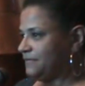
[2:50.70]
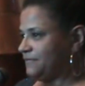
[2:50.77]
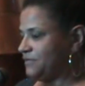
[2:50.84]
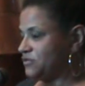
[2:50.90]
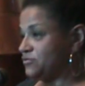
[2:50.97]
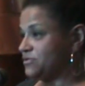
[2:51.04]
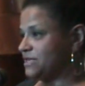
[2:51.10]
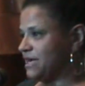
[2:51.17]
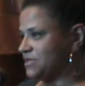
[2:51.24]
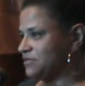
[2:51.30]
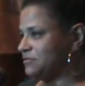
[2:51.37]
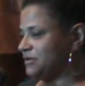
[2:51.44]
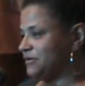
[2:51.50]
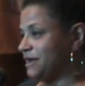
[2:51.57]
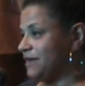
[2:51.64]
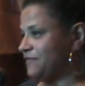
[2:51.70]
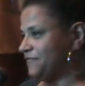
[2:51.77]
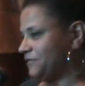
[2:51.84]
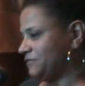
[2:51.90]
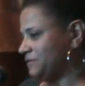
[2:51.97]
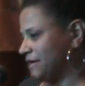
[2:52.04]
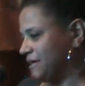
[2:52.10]
the trajectory you have
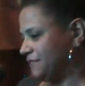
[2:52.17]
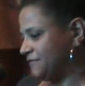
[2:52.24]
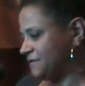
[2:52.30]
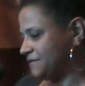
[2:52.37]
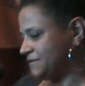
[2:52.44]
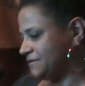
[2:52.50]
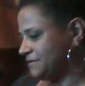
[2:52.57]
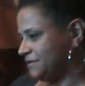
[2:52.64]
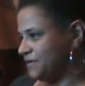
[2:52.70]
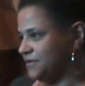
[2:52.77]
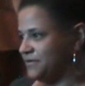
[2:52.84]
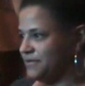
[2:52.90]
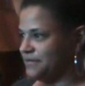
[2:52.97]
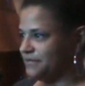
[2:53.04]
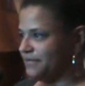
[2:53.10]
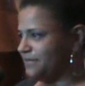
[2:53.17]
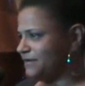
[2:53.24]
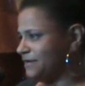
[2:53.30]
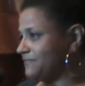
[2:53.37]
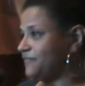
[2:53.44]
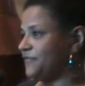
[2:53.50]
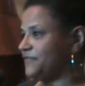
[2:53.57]
for your life is, even
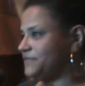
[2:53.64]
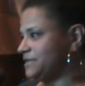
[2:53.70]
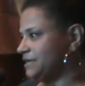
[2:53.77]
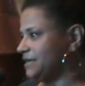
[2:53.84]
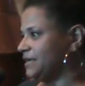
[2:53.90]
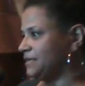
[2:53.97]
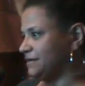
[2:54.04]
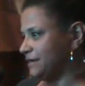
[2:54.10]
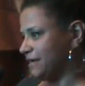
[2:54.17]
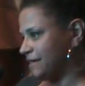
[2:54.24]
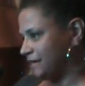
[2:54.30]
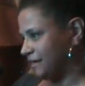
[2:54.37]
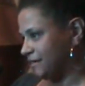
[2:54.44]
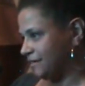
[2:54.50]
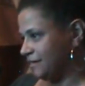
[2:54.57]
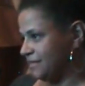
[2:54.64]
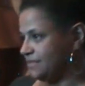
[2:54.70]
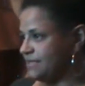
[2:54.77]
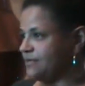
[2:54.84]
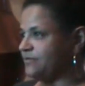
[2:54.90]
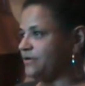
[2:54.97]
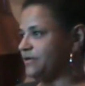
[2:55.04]
at 15, you kind of get an
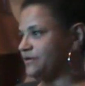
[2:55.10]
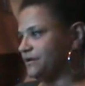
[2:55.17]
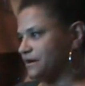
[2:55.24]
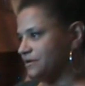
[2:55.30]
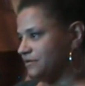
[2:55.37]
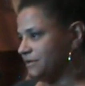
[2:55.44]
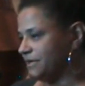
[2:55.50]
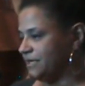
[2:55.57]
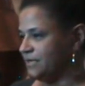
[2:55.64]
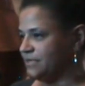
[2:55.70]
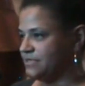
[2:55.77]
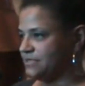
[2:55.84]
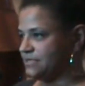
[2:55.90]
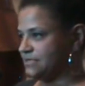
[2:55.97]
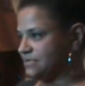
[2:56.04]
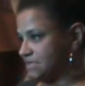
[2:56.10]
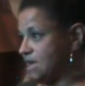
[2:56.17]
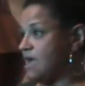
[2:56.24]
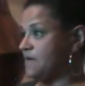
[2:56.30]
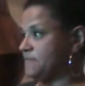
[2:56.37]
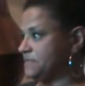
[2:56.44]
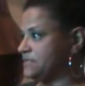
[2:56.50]
idea where you're going, and it just
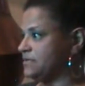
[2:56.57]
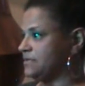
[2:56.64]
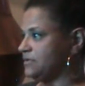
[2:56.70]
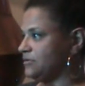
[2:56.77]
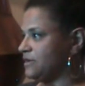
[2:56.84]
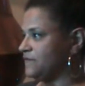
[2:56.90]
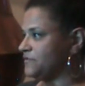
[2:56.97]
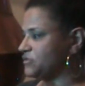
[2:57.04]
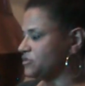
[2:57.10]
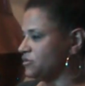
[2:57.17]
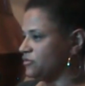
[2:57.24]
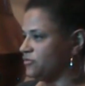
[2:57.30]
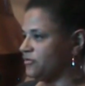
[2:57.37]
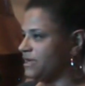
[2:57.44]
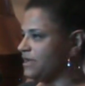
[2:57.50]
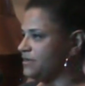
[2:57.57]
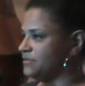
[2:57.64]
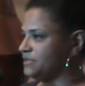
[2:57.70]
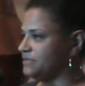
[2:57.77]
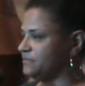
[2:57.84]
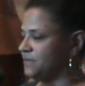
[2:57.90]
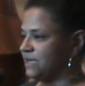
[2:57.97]
stops. You have to turn
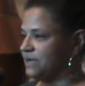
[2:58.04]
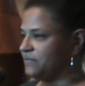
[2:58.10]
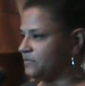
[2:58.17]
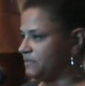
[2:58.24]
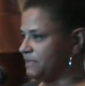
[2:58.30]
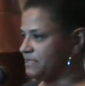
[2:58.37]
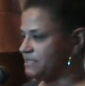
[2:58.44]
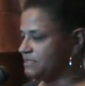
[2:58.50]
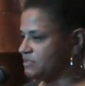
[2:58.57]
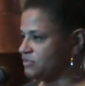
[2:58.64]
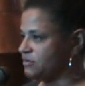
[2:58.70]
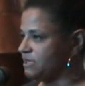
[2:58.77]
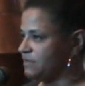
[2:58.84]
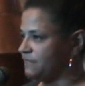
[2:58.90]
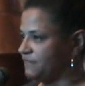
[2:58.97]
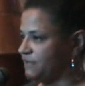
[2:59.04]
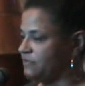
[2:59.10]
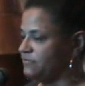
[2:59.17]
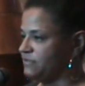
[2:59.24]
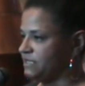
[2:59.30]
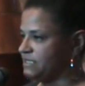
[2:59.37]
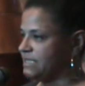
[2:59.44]
around and pick up the pieces and try to
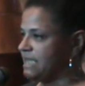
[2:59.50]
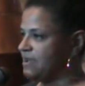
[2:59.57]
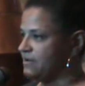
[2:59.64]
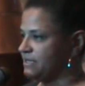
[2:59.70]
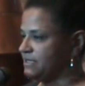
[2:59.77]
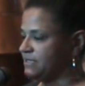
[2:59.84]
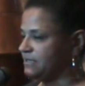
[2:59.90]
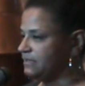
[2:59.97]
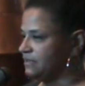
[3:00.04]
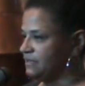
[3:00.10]
figure things out. And